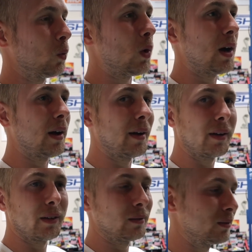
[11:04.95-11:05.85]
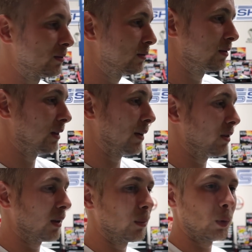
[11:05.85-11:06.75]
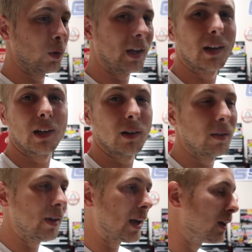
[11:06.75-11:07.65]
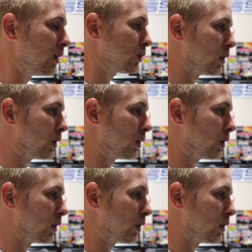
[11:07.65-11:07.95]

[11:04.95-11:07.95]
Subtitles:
why and everything, but we're not going to get into that.